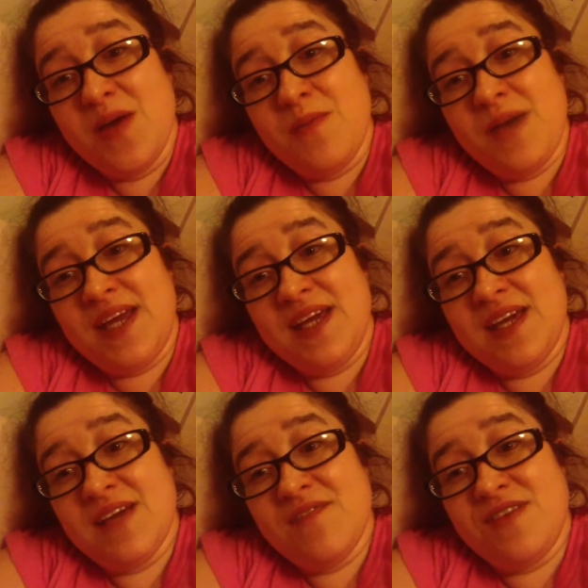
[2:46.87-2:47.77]

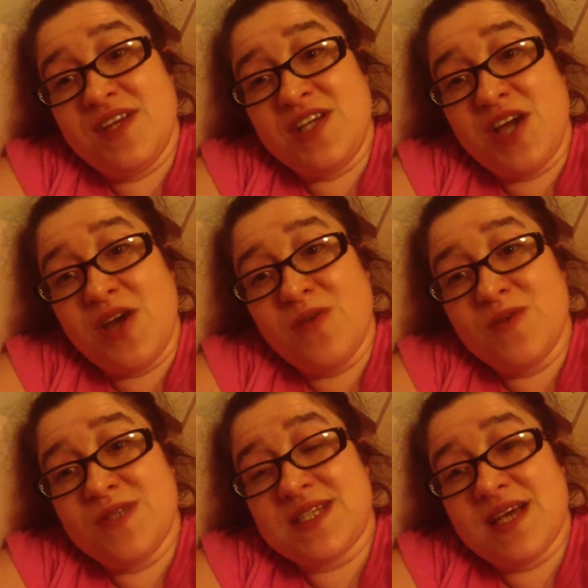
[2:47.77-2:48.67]
many
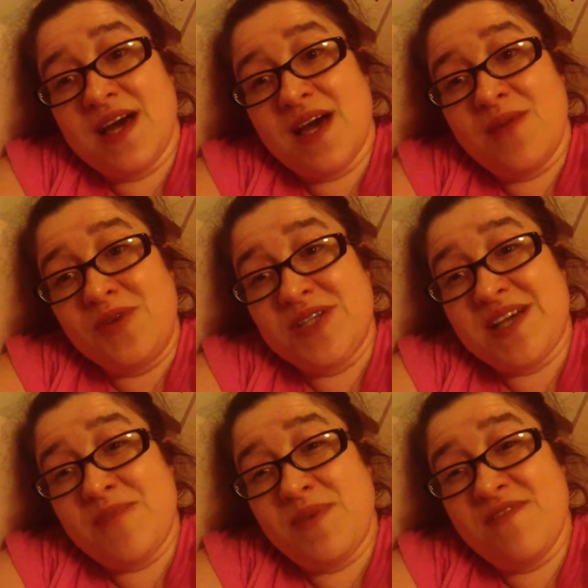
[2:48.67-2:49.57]
videos, because
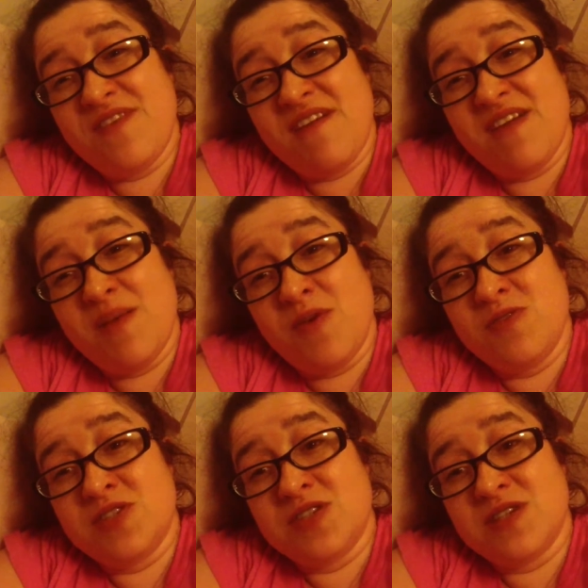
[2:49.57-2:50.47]
I've been very
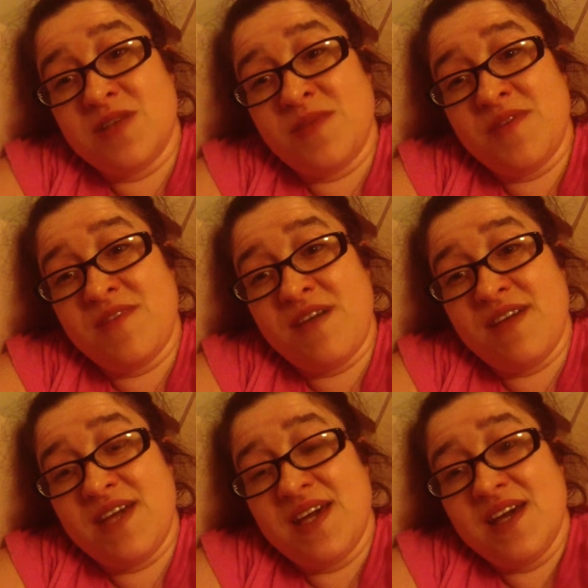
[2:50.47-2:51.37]
emotional, I've been
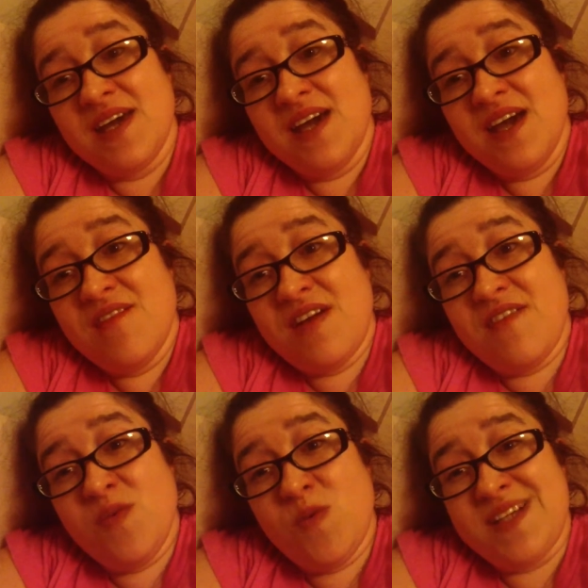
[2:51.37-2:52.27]
very,
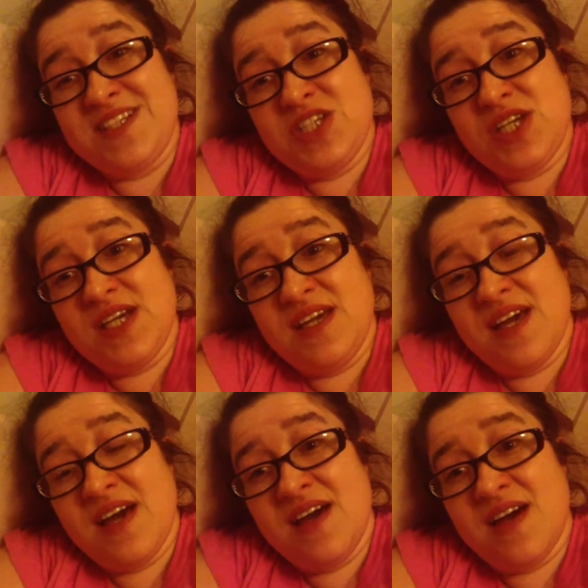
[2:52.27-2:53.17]
very
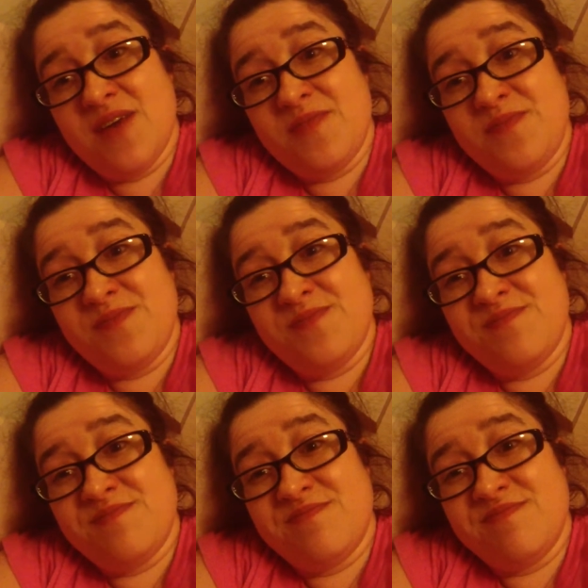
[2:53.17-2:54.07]
whingy, and
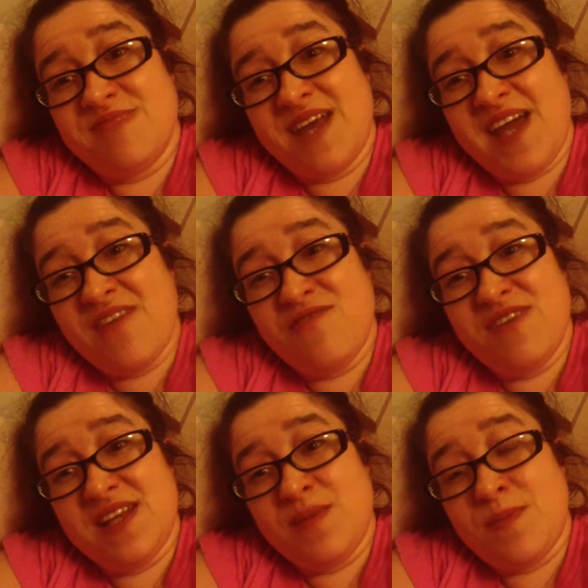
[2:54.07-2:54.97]
I haven't
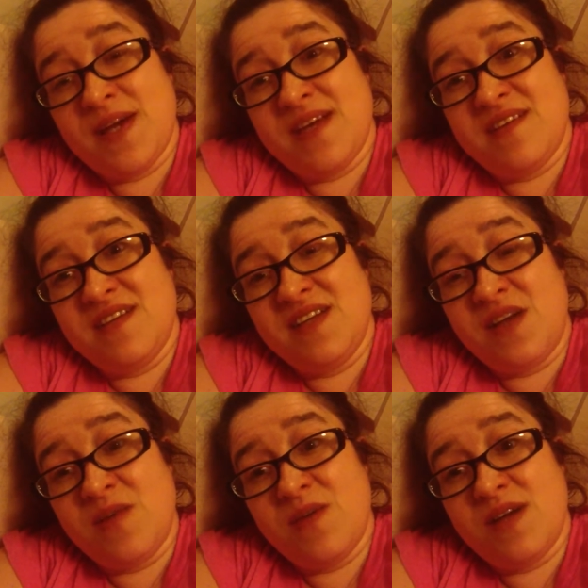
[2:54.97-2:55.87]
really been, in
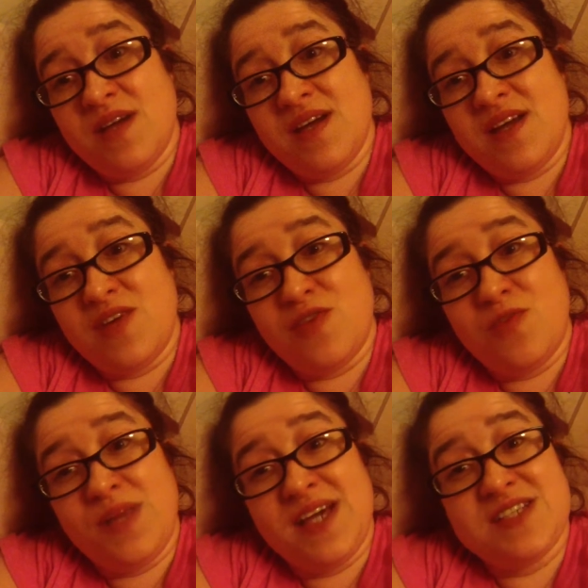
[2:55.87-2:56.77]
a
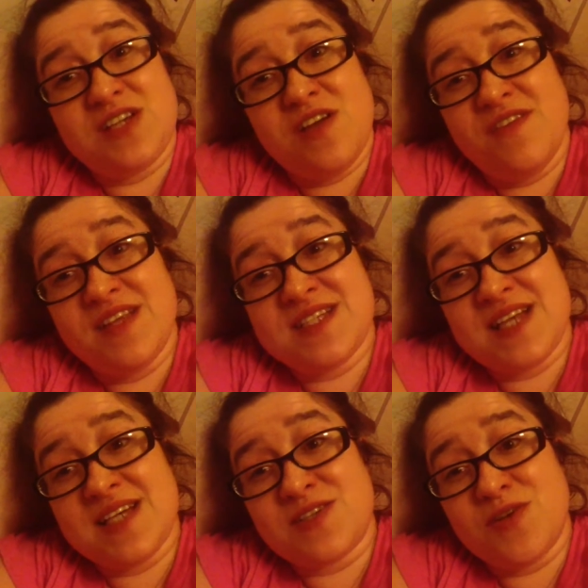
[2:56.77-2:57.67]
good place over this
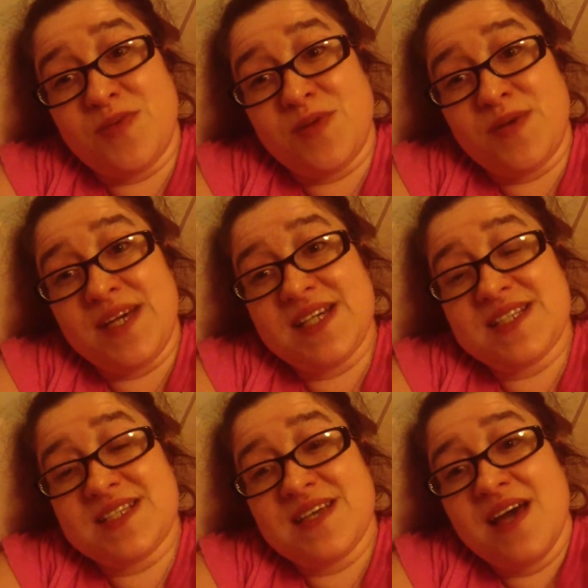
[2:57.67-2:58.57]
last couple of
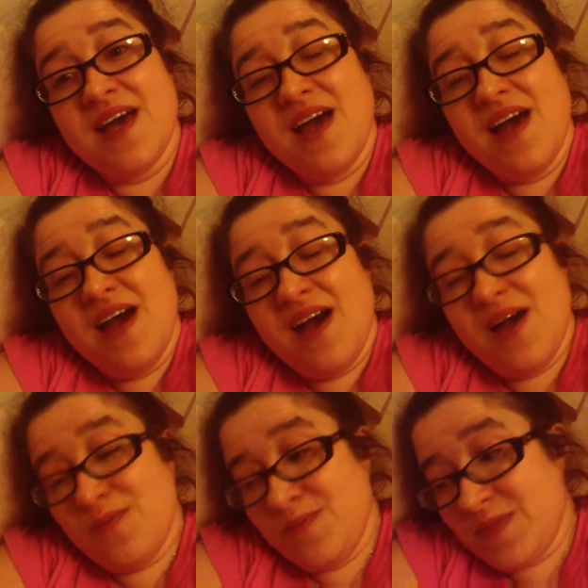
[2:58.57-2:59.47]
weeks.
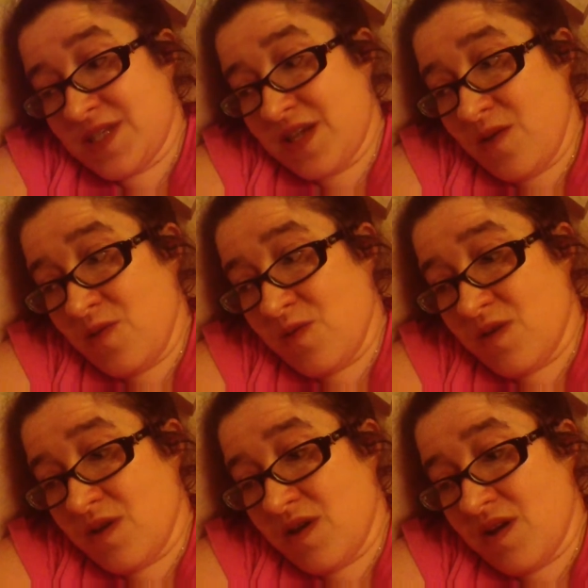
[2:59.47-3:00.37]
So
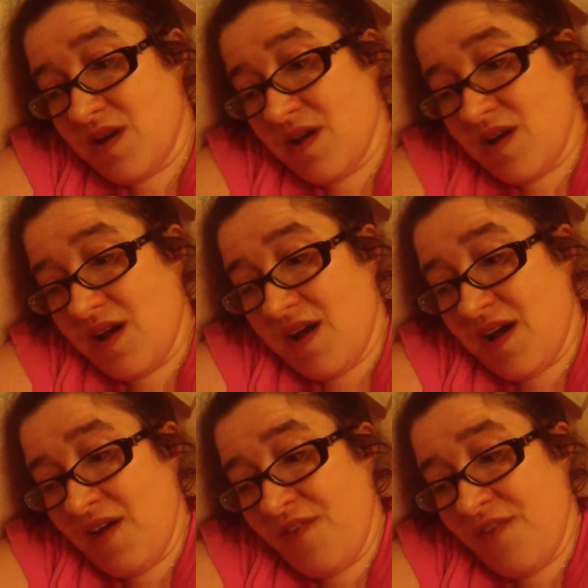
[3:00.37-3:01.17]
I